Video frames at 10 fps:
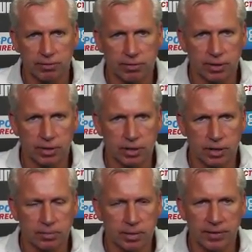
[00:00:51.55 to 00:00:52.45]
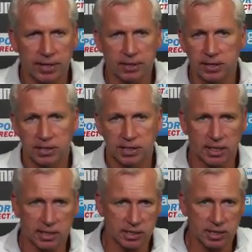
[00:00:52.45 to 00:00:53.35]
and that doesn't
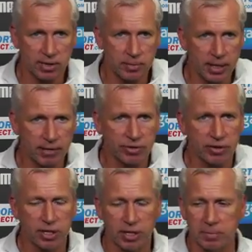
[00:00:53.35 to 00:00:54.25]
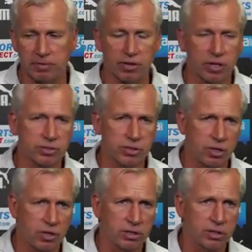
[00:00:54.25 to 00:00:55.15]
necessarily mean Africa, it can be France or
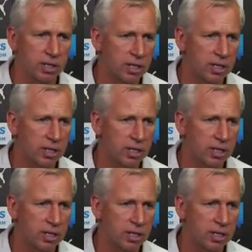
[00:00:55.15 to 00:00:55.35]
Holland,